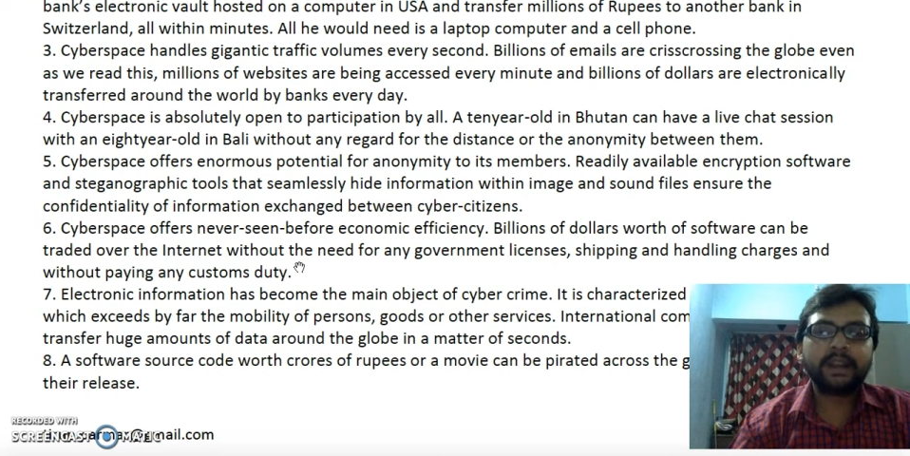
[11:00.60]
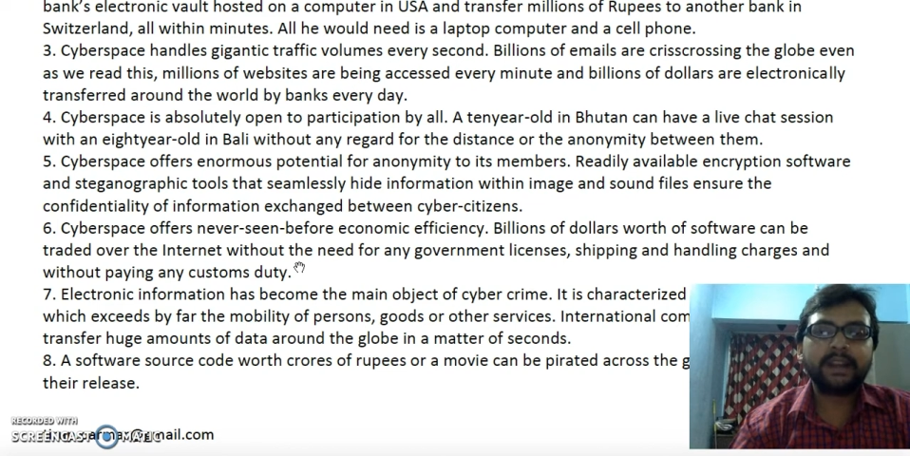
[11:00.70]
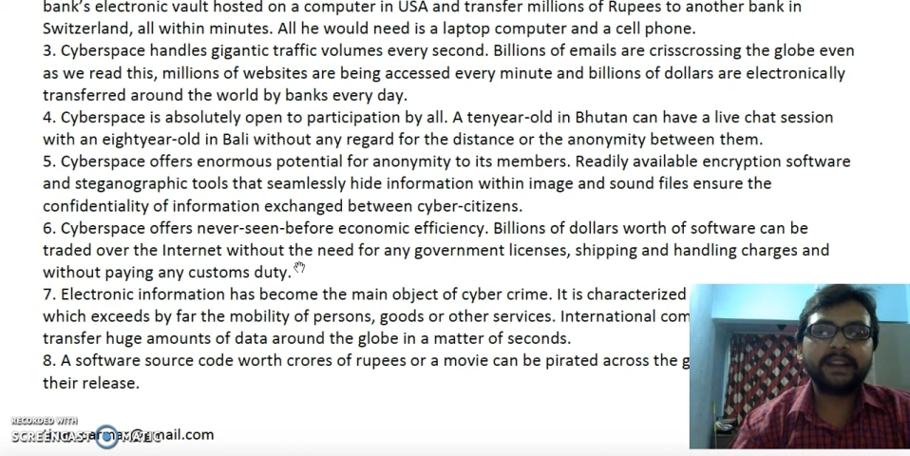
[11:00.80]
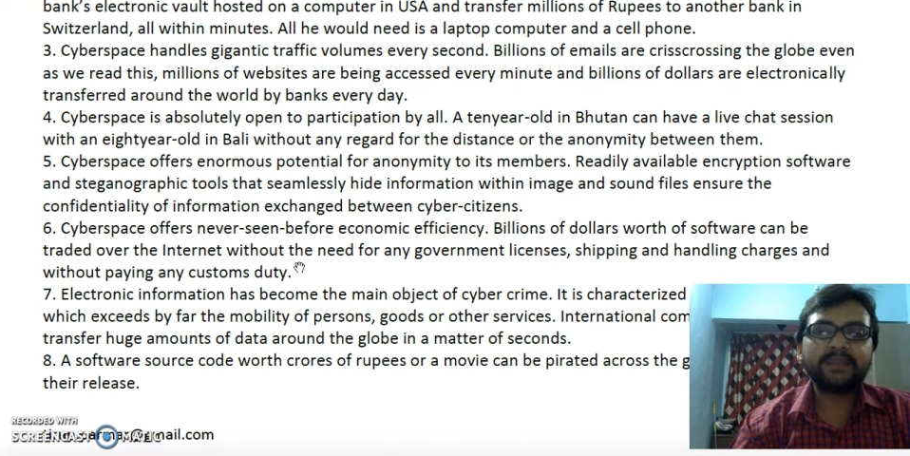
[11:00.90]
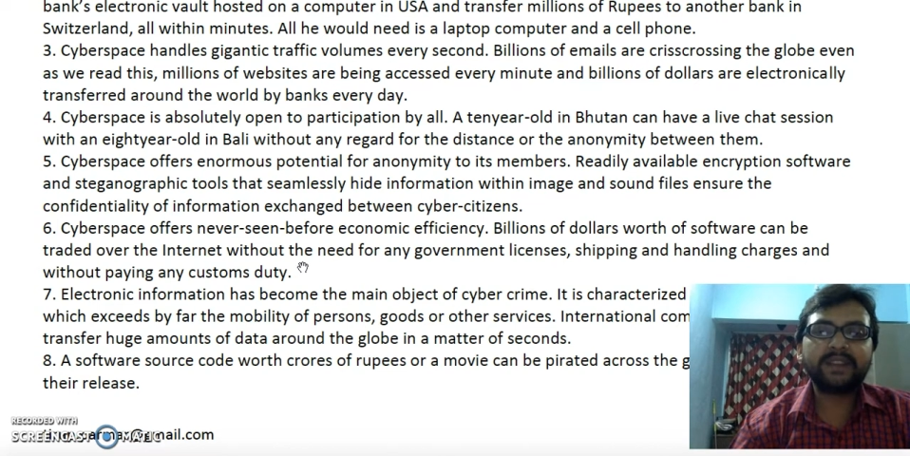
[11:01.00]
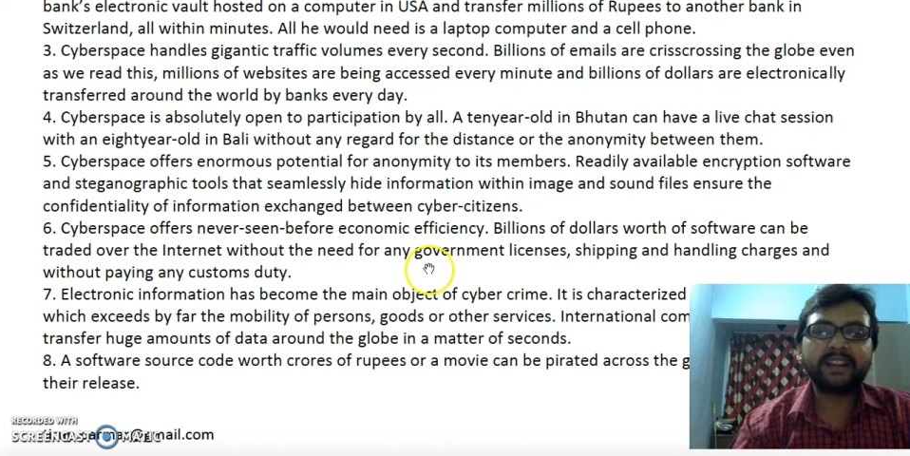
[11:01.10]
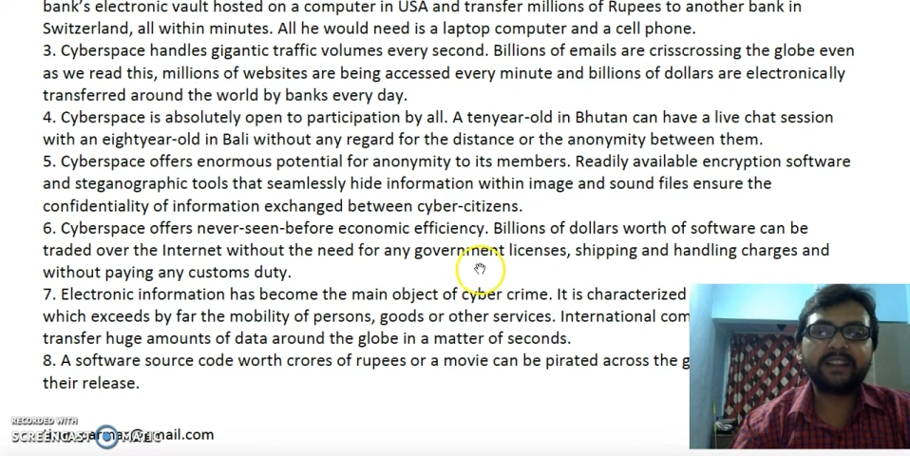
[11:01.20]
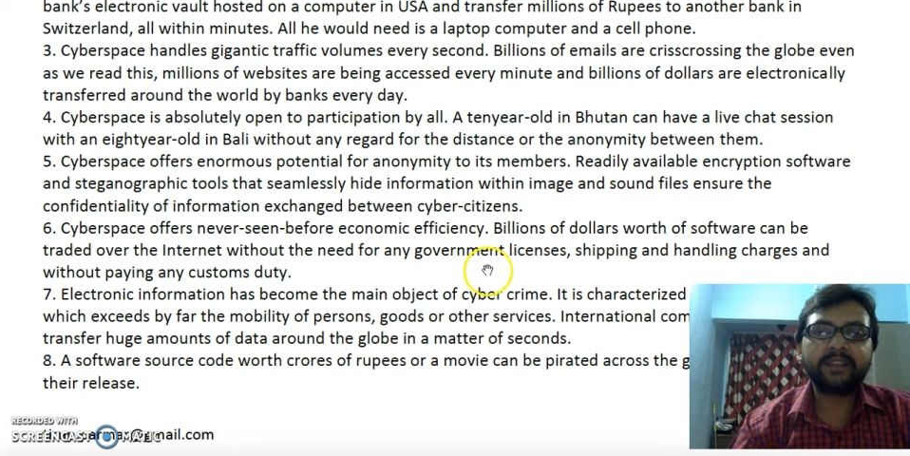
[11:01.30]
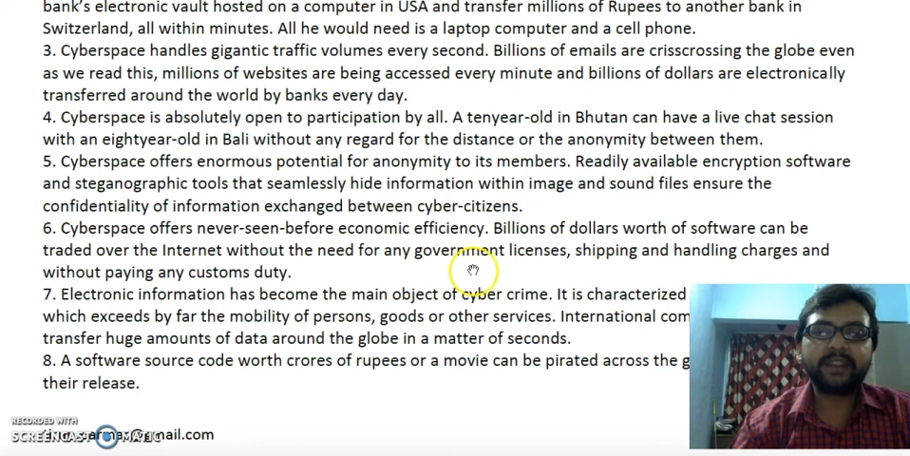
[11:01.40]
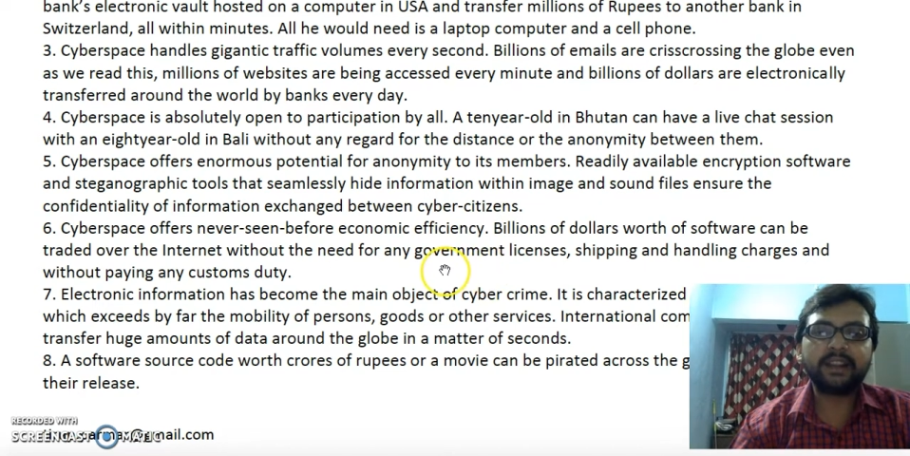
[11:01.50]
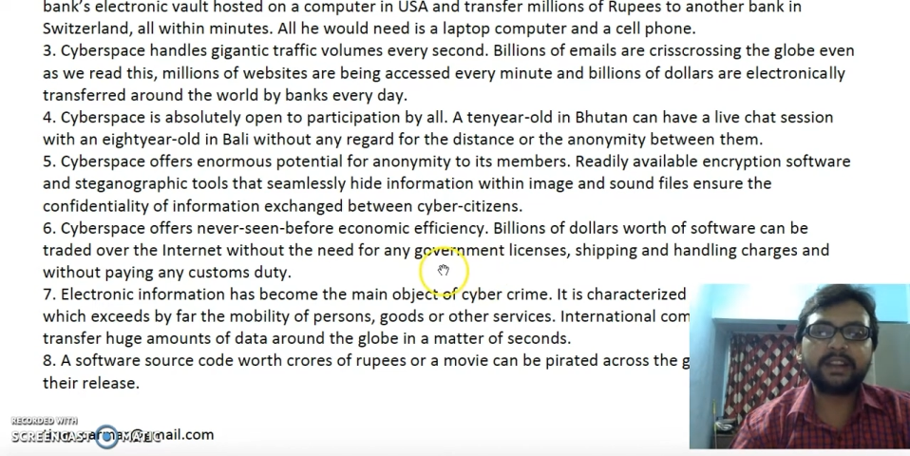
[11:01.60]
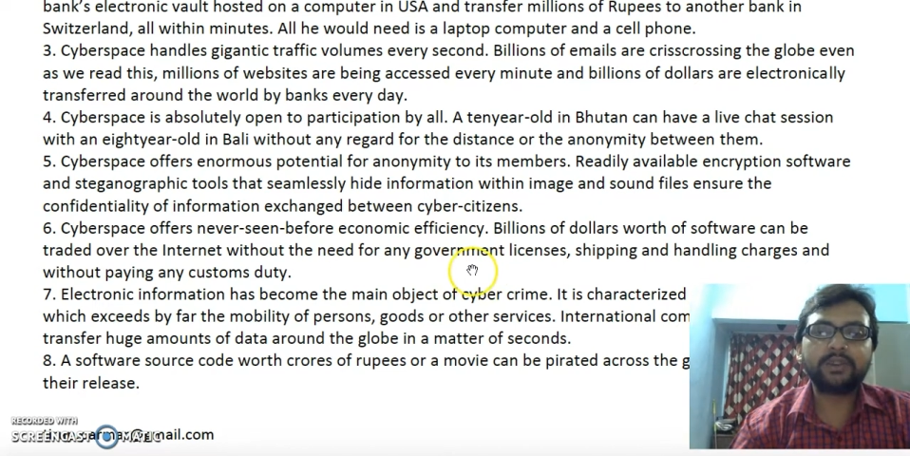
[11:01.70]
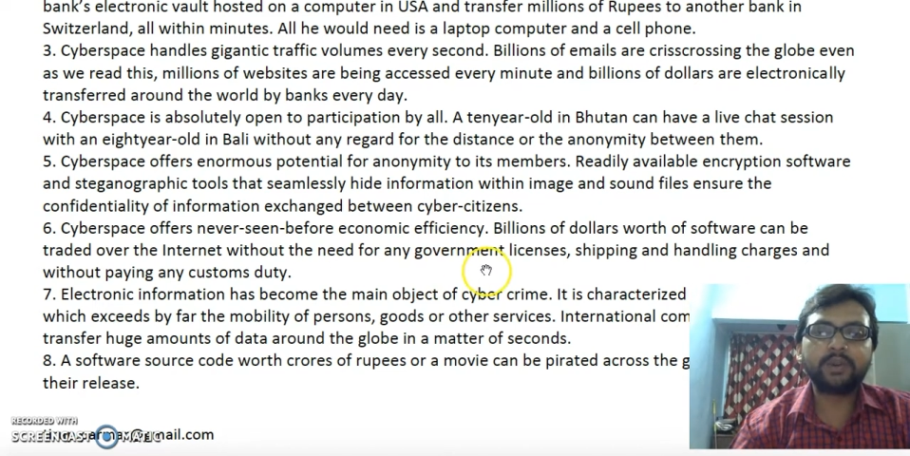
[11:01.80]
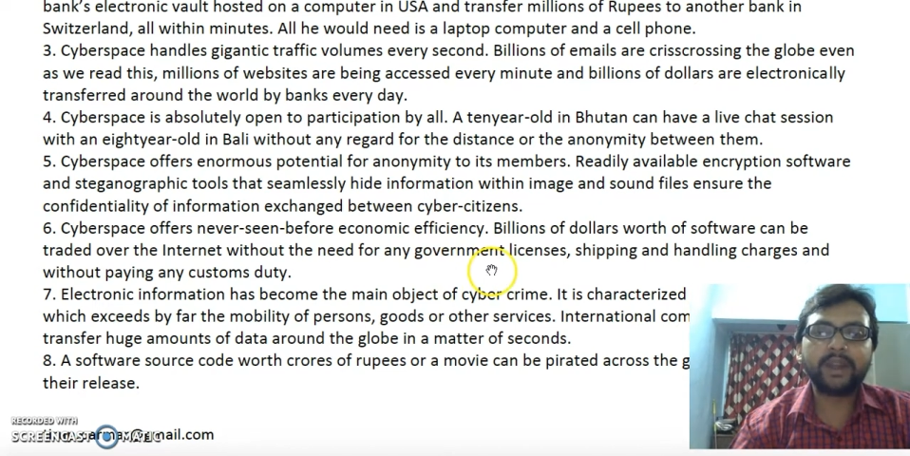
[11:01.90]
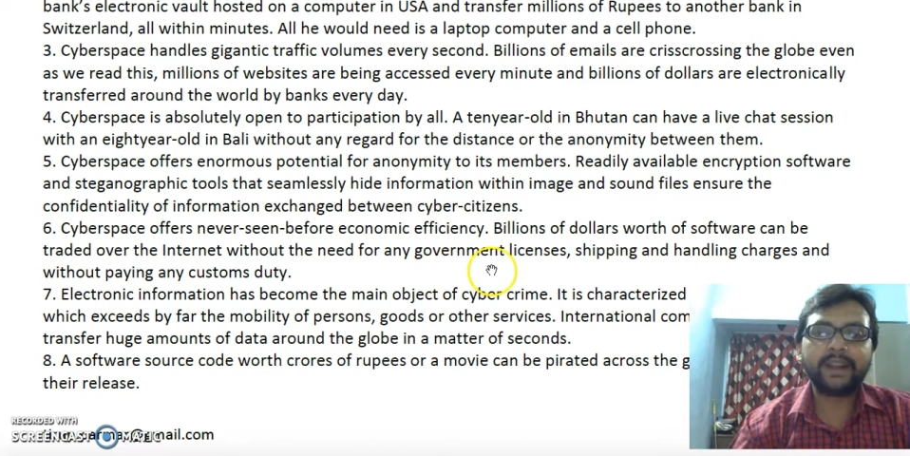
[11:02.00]
it is very difficult
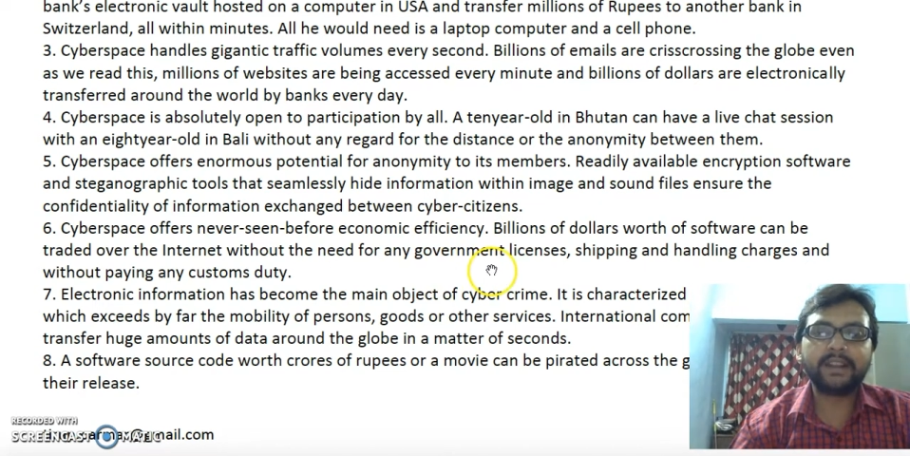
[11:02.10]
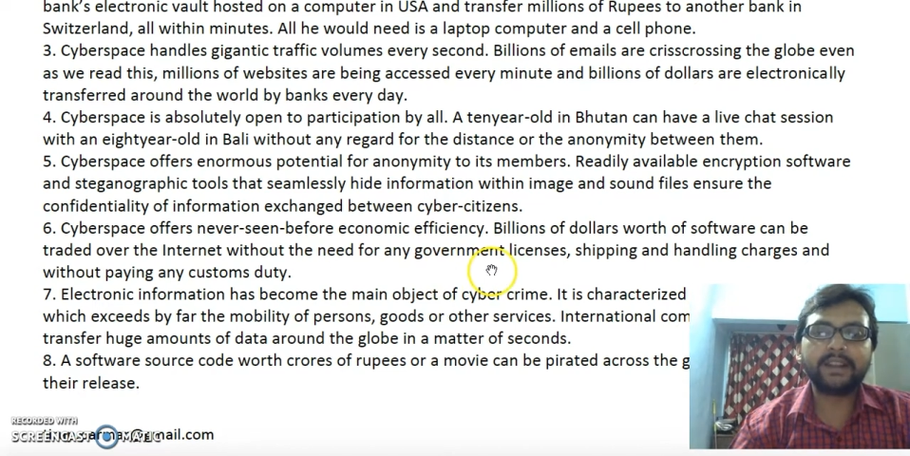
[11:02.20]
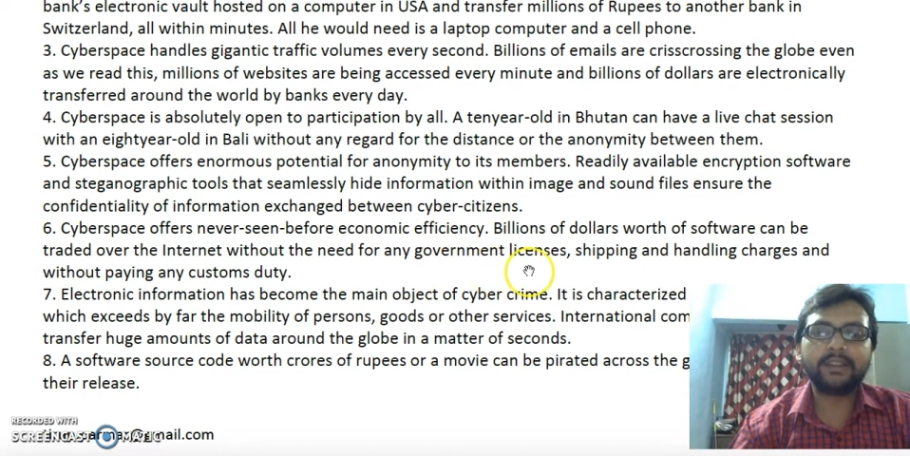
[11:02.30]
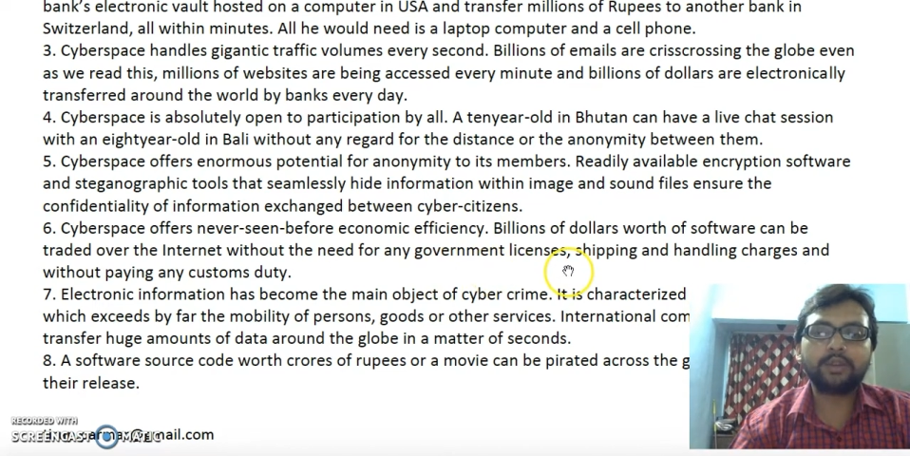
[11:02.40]
to handle